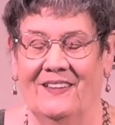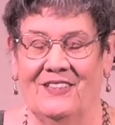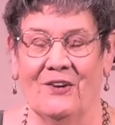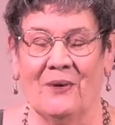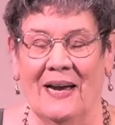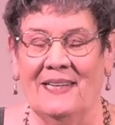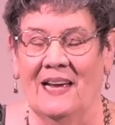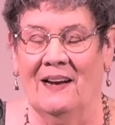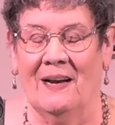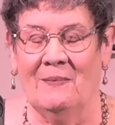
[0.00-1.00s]
So right
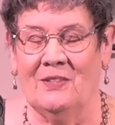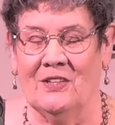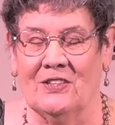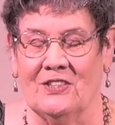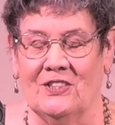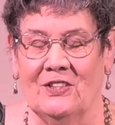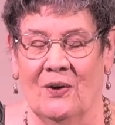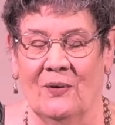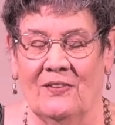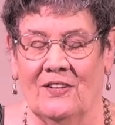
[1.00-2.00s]
now I'm just
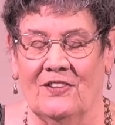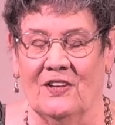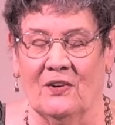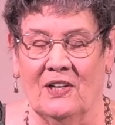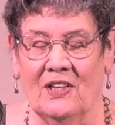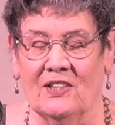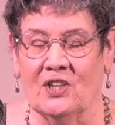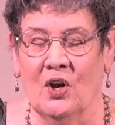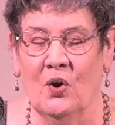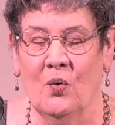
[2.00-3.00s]
knowing that there is
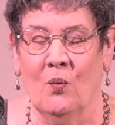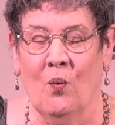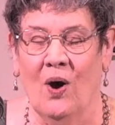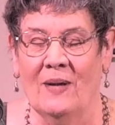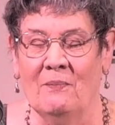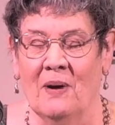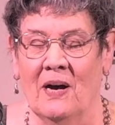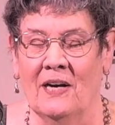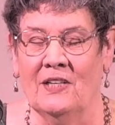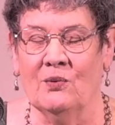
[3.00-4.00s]
one
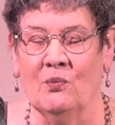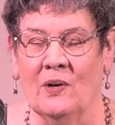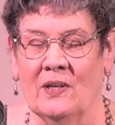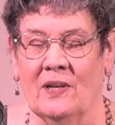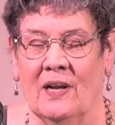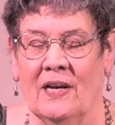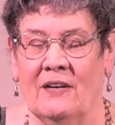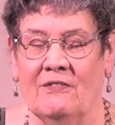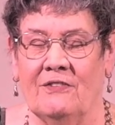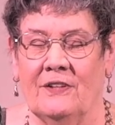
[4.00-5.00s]
mind, one
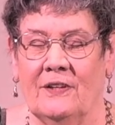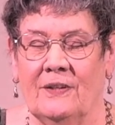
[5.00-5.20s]
life,